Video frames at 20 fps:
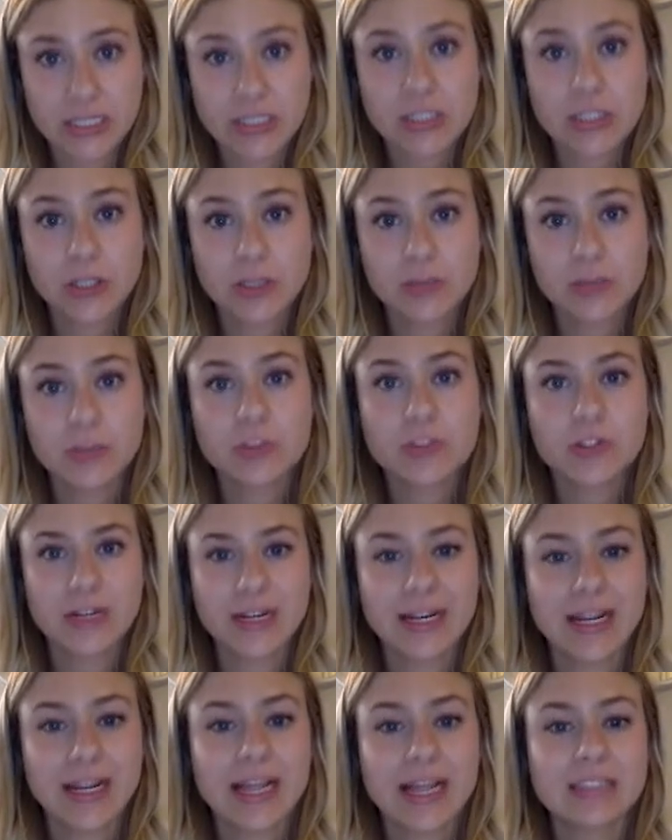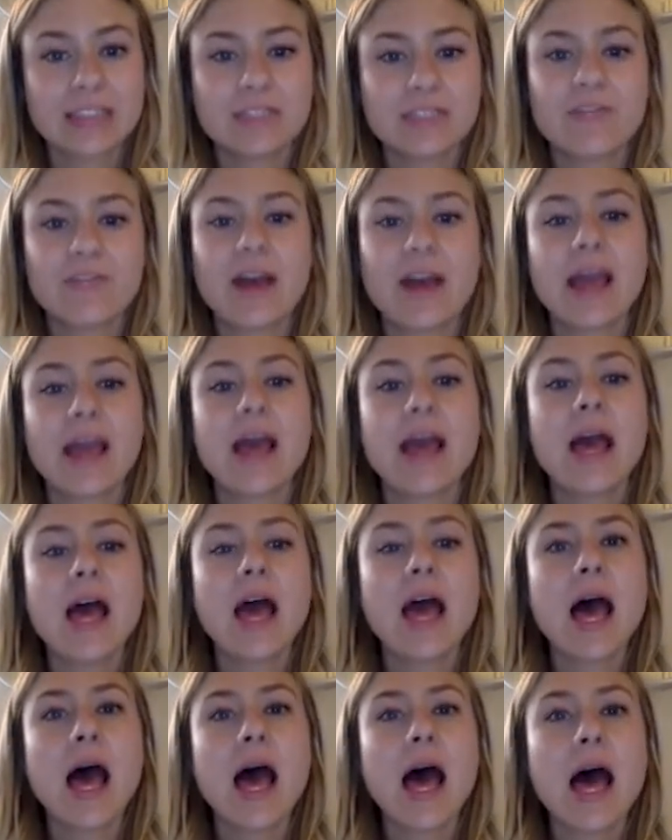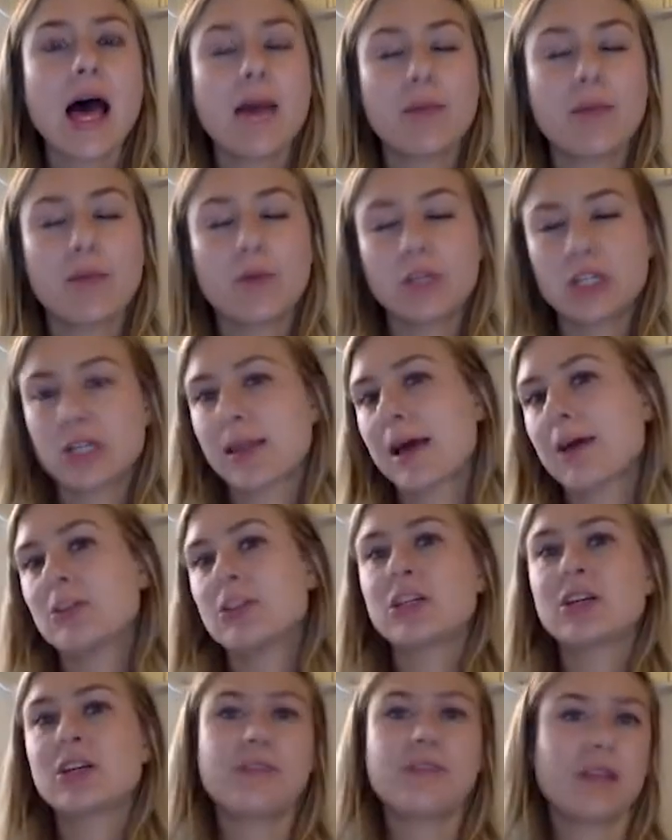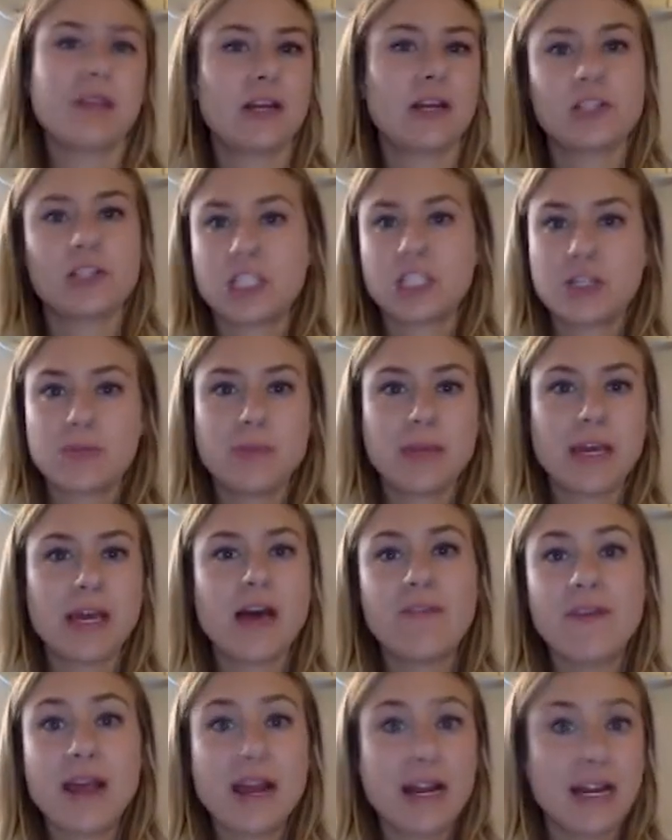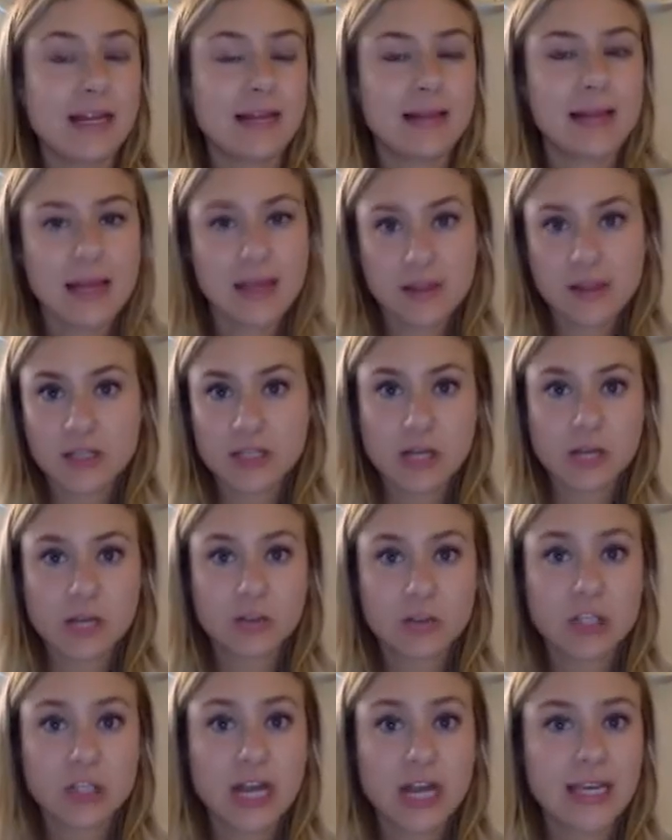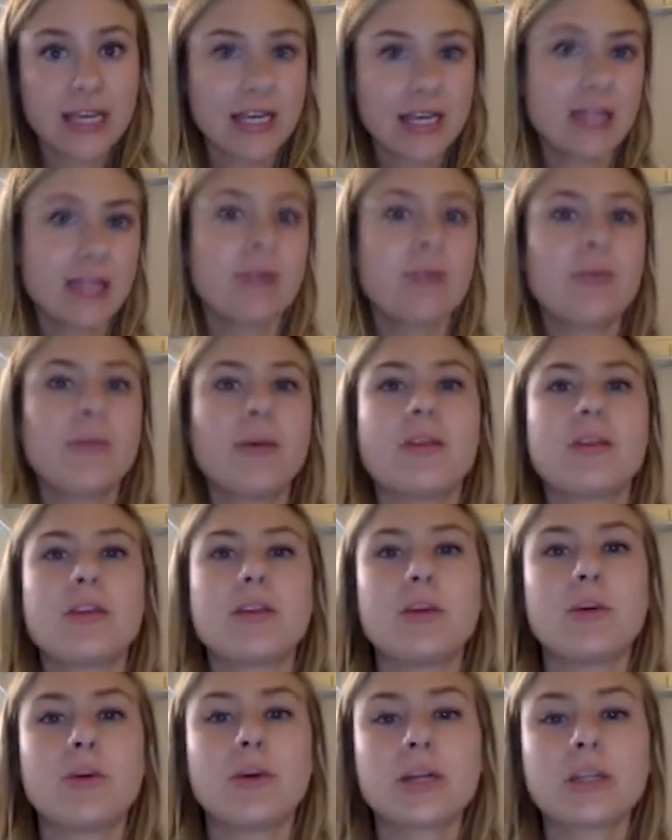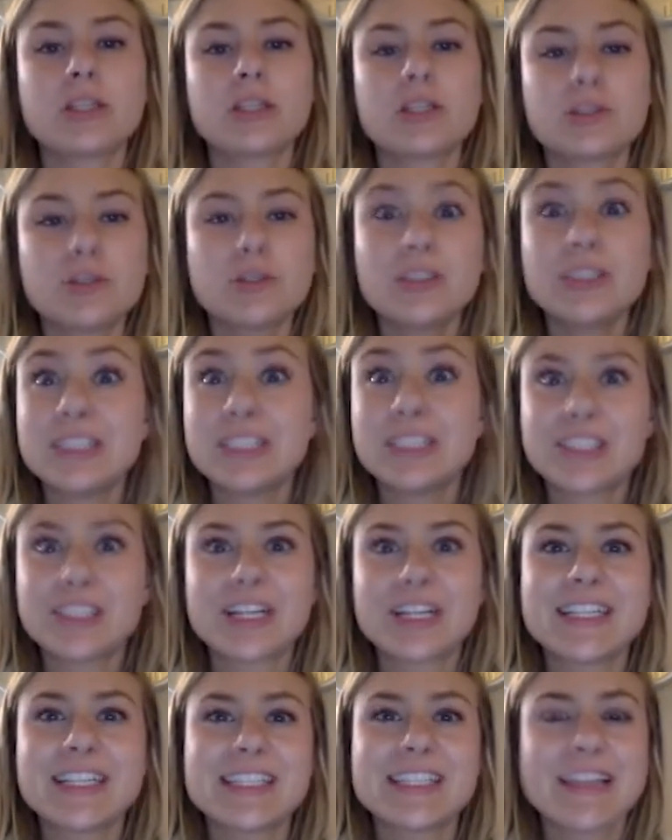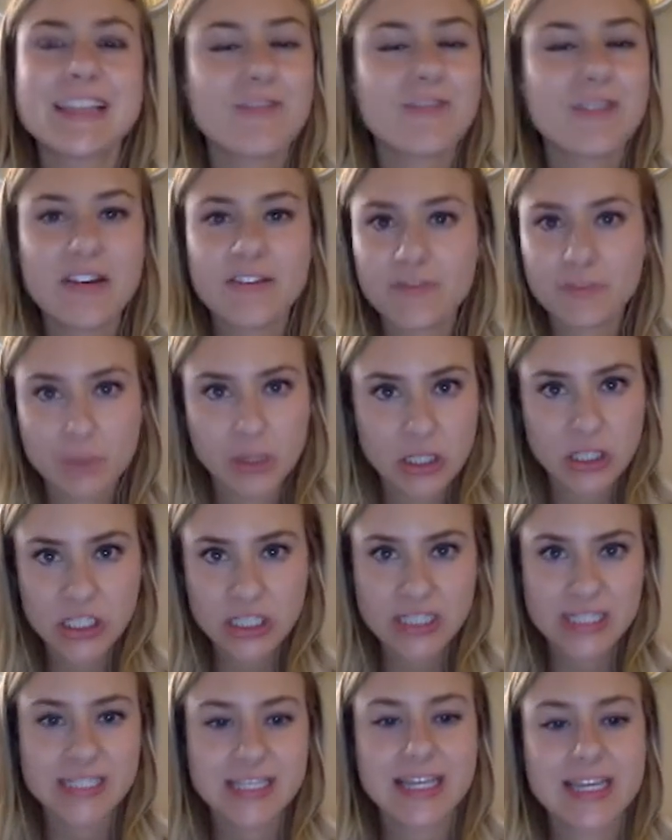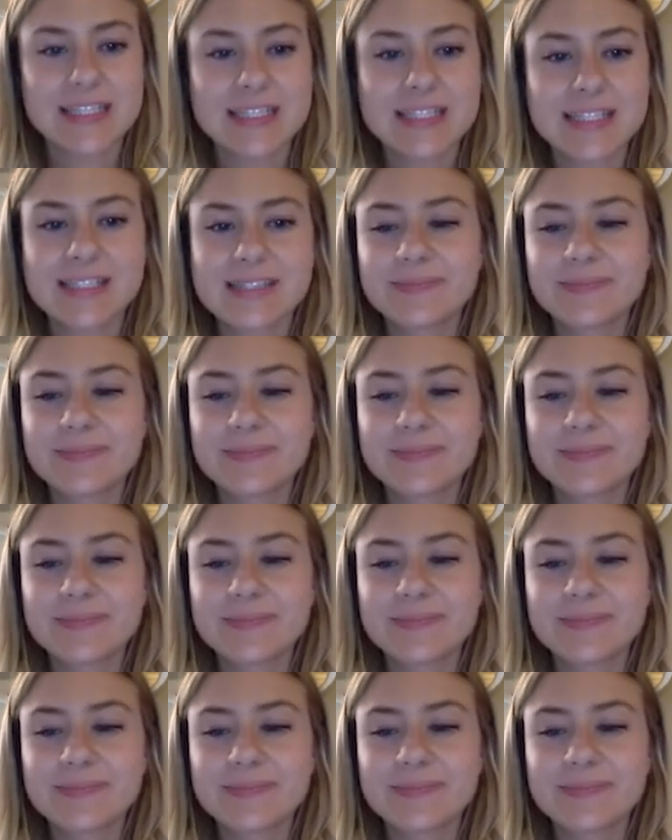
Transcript: to Screencastify, which allows your videos to be of any length. So check in with your school district to see if they've purchased this.